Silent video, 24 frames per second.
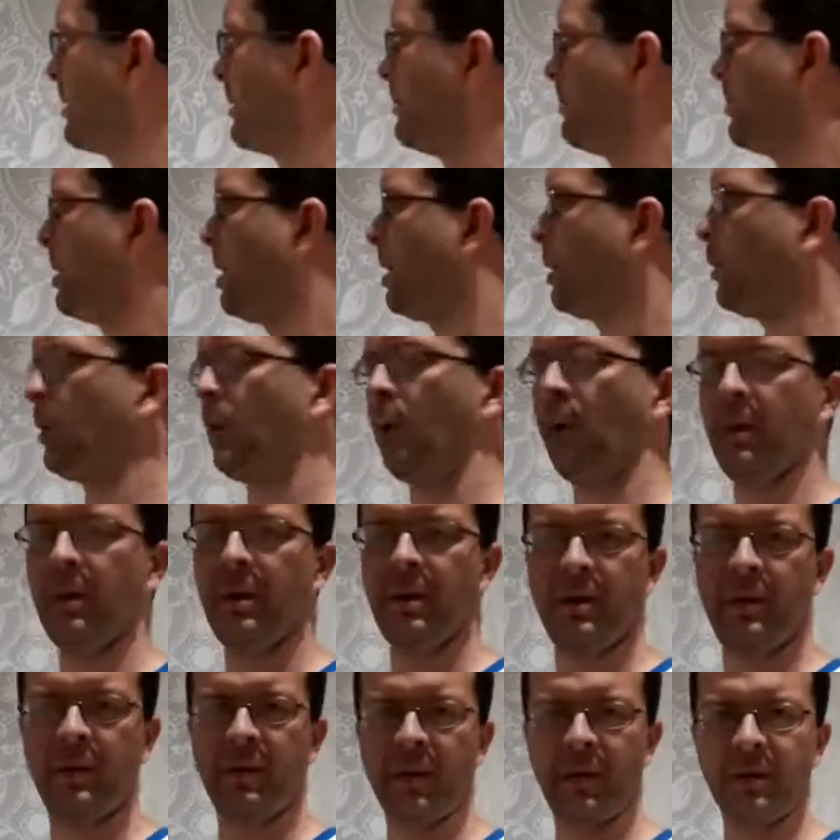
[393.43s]
part one
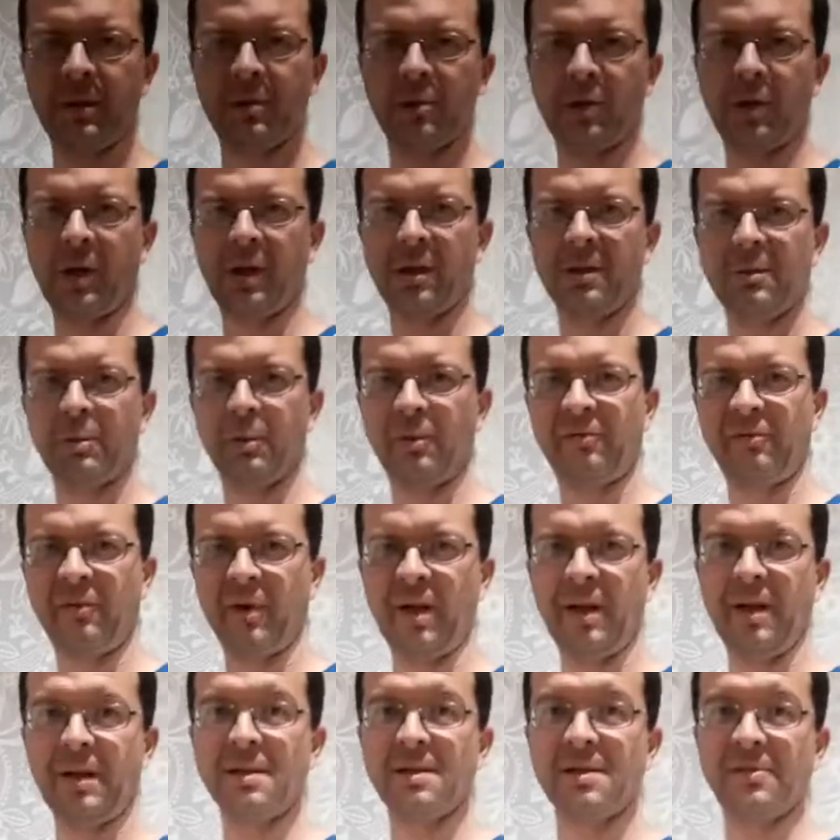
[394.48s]
the Israelites were
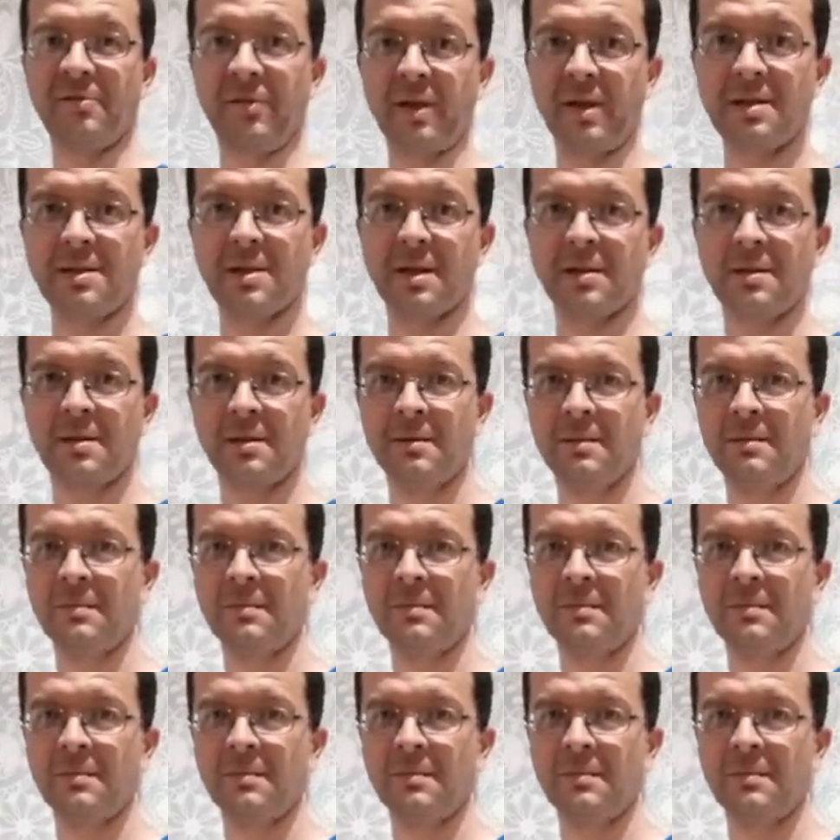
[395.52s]
feeling defeated.